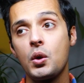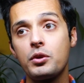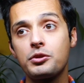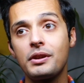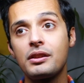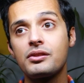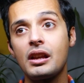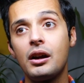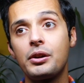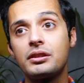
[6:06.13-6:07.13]
Which means
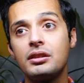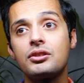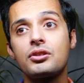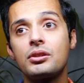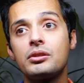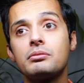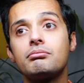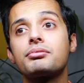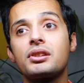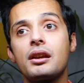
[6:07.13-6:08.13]
our
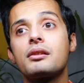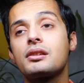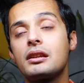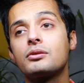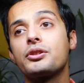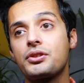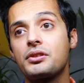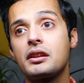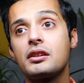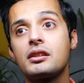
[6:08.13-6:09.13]
teacher says English
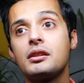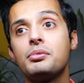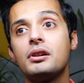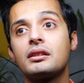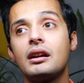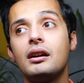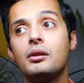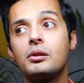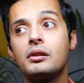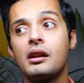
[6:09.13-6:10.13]
is easy, but
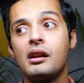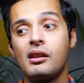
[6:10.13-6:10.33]
our